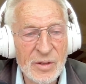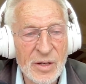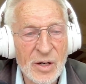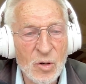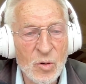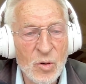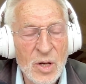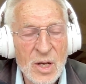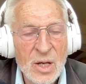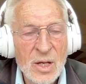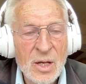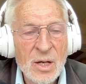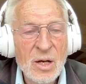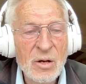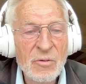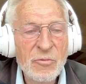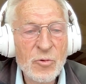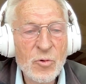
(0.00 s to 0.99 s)
You know,
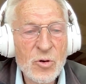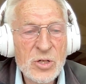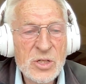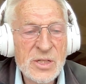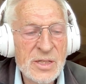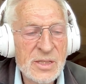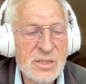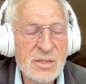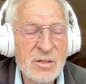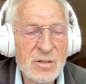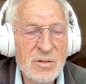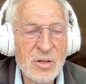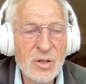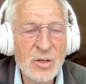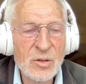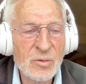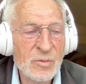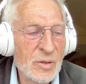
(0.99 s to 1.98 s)
a force is
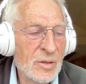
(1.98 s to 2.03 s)
a,